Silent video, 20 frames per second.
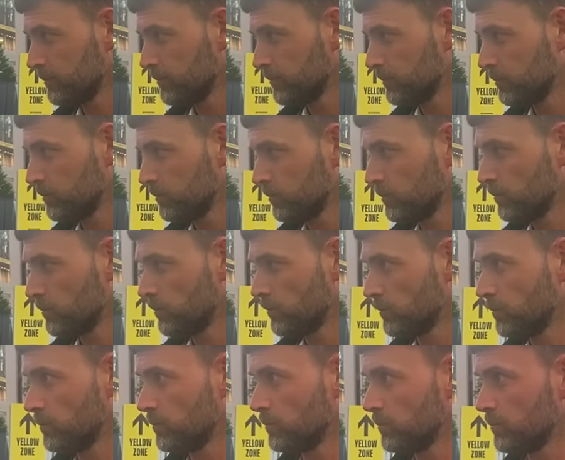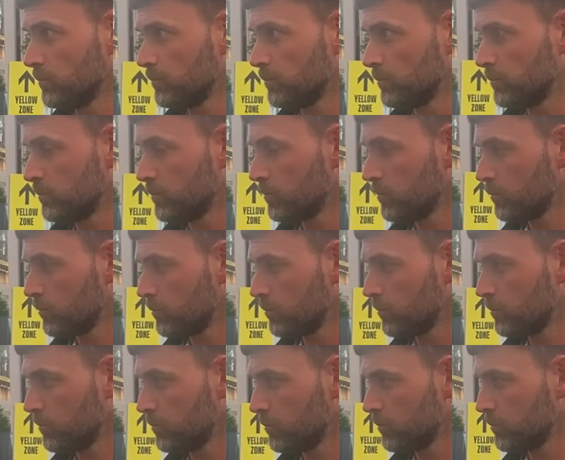
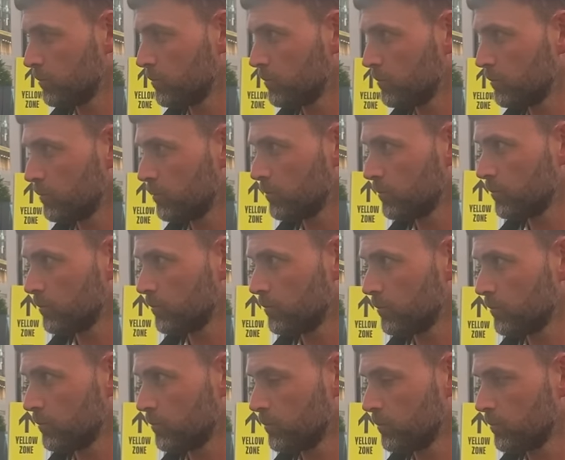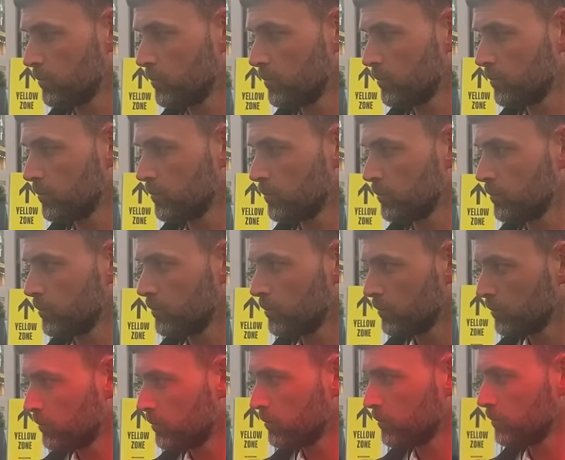
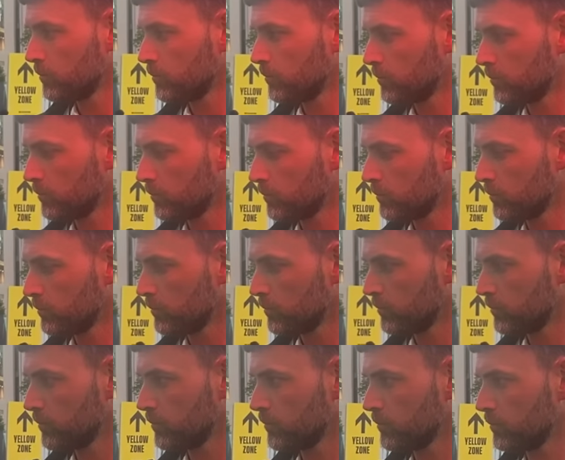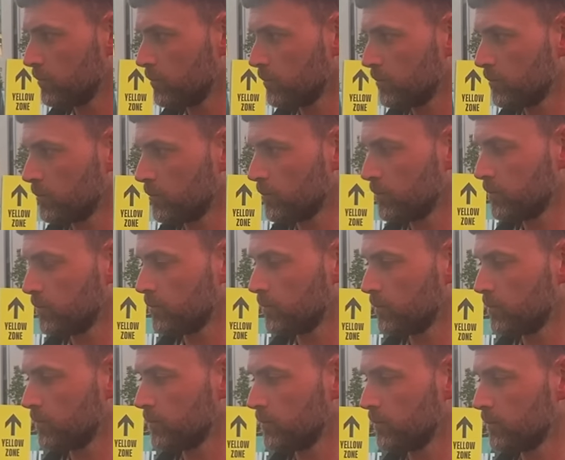
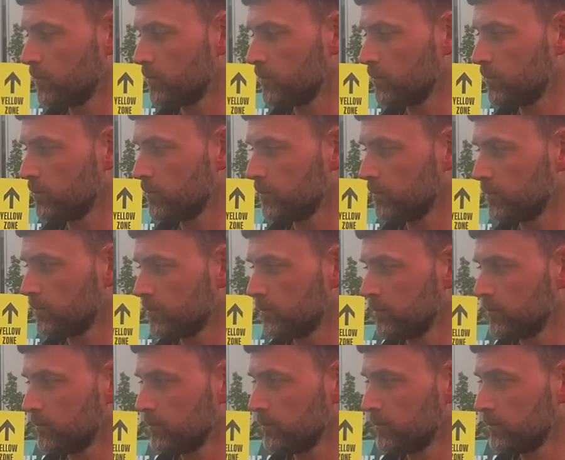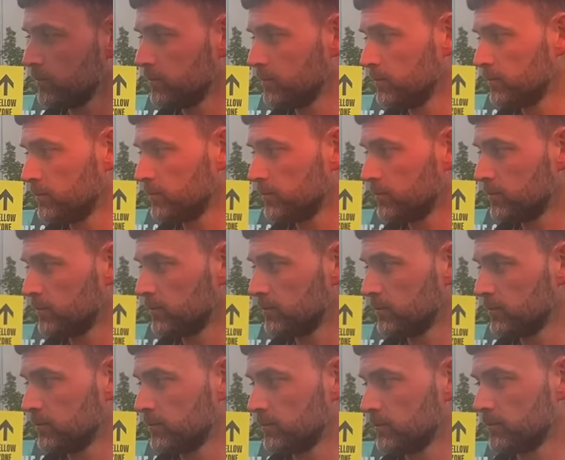[no speech]